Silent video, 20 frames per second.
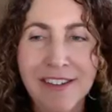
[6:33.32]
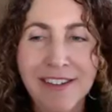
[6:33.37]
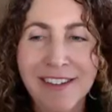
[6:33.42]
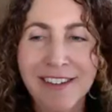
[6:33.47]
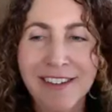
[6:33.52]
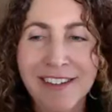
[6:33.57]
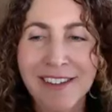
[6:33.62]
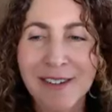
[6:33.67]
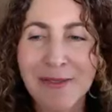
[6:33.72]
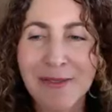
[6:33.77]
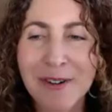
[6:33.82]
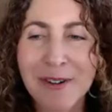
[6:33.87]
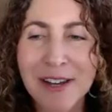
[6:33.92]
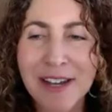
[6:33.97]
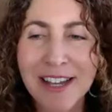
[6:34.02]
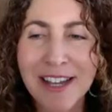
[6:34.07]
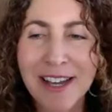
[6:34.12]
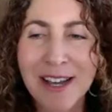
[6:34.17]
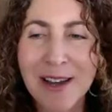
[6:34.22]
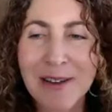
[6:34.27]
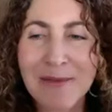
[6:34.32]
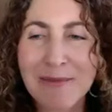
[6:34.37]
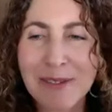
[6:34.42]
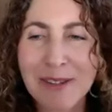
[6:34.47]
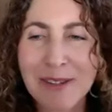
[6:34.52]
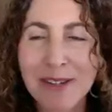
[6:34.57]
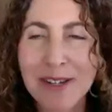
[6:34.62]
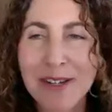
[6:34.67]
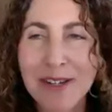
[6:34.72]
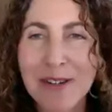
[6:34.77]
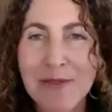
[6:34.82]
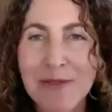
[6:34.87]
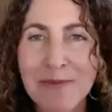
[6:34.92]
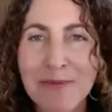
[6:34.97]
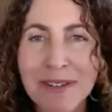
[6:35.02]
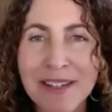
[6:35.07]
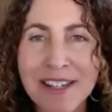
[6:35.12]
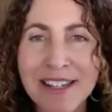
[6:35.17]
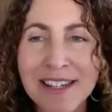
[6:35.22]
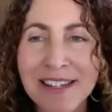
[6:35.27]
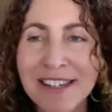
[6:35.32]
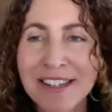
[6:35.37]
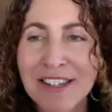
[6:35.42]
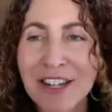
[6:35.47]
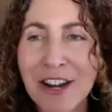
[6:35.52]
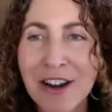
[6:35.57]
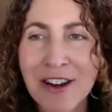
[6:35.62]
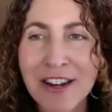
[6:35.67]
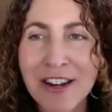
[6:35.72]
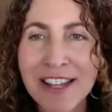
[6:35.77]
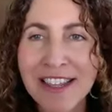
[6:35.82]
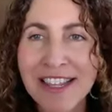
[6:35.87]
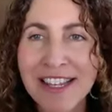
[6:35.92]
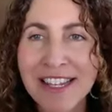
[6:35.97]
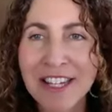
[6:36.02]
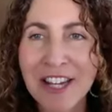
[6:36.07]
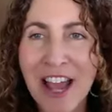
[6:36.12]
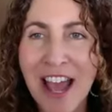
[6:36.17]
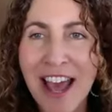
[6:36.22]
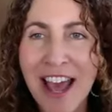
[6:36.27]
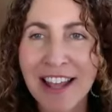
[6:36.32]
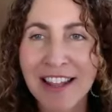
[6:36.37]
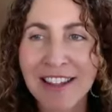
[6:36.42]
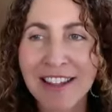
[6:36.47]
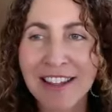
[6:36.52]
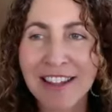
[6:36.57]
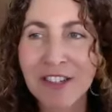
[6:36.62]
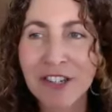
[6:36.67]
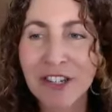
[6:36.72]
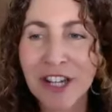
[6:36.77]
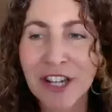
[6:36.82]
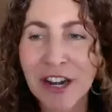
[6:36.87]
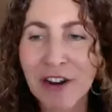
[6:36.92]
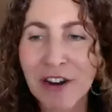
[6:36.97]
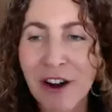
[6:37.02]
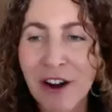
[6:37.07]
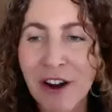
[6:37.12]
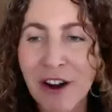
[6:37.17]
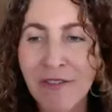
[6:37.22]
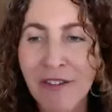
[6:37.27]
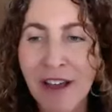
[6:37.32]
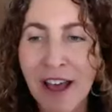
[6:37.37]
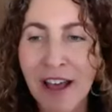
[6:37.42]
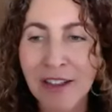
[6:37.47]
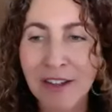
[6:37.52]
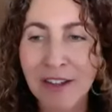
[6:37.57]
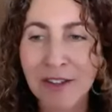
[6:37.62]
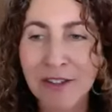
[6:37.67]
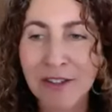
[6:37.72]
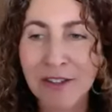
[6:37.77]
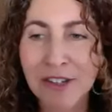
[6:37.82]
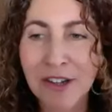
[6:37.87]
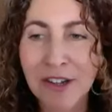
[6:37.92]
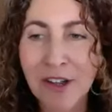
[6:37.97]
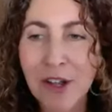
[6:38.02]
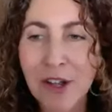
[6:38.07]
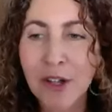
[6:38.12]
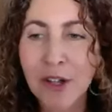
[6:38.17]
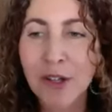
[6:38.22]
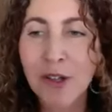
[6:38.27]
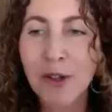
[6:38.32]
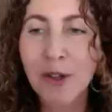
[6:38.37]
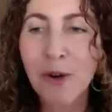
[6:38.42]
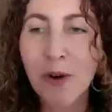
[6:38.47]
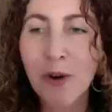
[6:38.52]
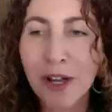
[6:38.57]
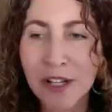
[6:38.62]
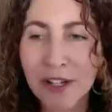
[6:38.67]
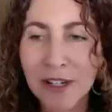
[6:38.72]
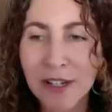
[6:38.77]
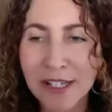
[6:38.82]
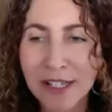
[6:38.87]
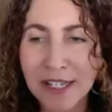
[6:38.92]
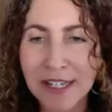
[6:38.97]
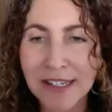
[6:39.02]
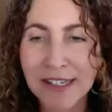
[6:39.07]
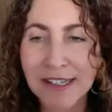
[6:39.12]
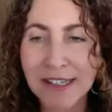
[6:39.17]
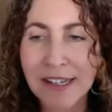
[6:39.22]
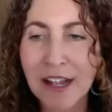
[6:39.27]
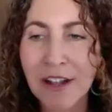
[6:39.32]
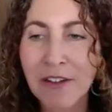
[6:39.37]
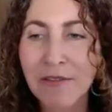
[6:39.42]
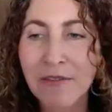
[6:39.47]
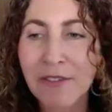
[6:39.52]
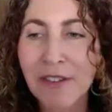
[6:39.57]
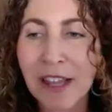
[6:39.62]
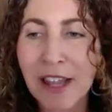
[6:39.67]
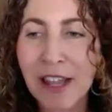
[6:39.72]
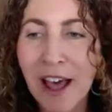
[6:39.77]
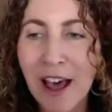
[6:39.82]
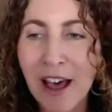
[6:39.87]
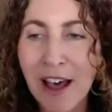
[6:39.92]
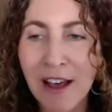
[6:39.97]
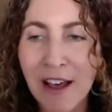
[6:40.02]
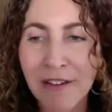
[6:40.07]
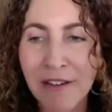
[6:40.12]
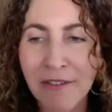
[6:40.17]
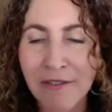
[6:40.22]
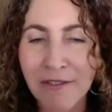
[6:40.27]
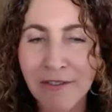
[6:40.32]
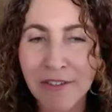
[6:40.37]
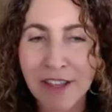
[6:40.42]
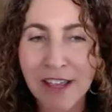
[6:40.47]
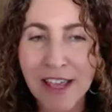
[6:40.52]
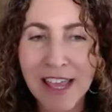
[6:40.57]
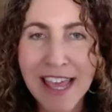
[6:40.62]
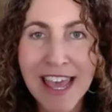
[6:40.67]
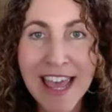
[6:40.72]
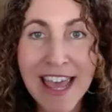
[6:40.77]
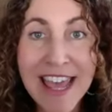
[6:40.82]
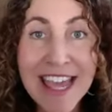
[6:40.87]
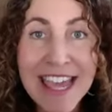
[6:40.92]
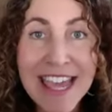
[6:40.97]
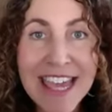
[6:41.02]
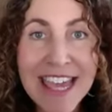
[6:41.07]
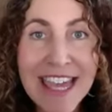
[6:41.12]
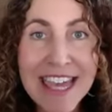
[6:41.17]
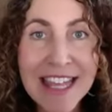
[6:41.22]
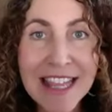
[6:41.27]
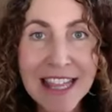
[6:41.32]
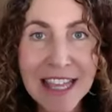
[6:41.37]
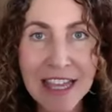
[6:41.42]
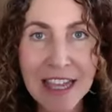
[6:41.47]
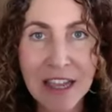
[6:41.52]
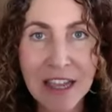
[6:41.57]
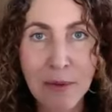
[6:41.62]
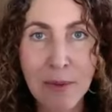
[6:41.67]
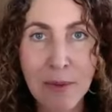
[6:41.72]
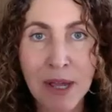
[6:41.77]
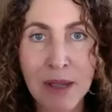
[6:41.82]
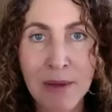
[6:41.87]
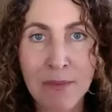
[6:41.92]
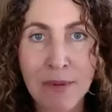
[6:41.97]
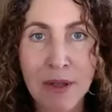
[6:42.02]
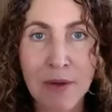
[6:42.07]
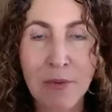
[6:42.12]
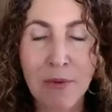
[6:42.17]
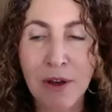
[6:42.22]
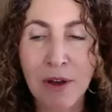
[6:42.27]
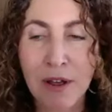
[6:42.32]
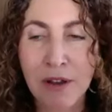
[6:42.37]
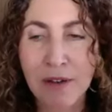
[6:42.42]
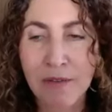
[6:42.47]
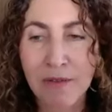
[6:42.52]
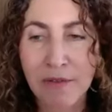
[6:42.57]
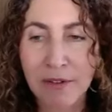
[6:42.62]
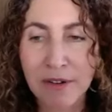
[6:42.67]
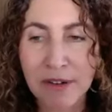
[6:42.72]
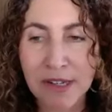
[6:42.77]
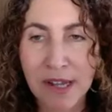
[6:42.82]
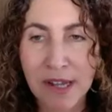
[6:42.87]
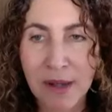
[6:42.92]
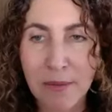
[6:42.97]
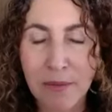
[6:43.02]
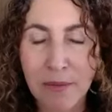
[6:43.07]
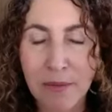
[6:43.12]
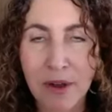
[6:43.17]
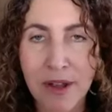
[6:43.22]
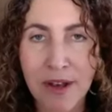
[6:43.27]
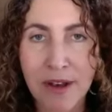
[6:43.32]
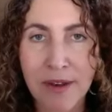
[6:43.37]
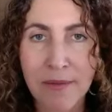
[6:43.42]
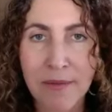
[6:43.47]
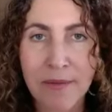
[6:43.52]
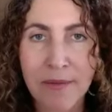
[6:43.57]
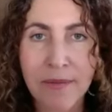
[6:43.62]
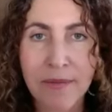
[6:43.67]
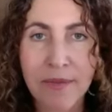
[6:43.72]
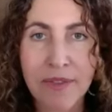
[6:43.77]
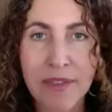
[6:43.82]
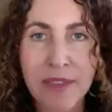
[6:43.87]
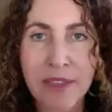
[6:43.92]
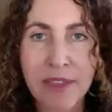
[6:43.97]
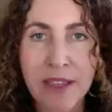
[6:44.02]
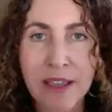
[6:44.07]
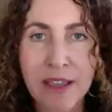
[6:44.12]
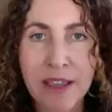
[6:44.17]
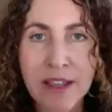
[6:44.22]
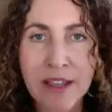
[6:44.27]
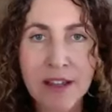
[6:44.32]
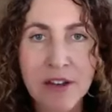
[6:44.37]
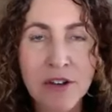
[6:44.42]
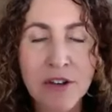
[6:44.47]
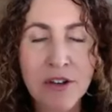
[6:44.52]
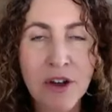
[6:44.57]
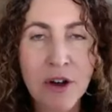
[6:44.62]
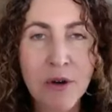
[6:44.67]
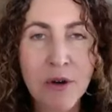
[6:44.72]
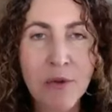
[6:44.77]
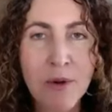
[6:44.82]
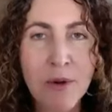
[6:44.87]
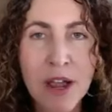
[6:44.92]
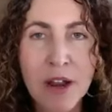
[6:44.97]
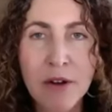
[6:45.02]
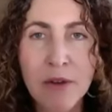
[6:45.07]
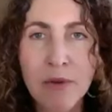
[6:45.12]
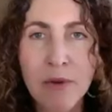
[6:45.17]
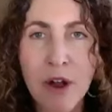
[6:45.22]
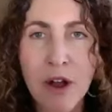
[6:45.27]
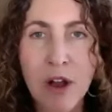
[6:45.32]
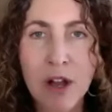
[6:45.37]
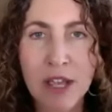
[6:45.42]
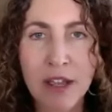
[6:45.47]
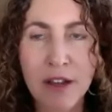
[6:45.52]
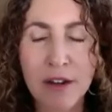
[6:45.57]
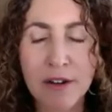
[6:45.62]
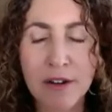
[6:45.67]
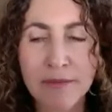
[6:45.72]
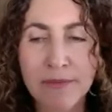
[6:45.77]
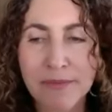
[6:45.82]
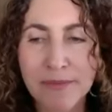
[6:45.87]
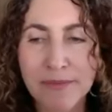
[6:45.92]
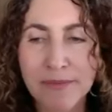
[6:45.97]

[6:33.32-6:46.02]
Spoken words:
What comes to you? Please share it in the chat. Let's share our values. Loyalty, self-love. Healing might be one for someone. No right or wrong here.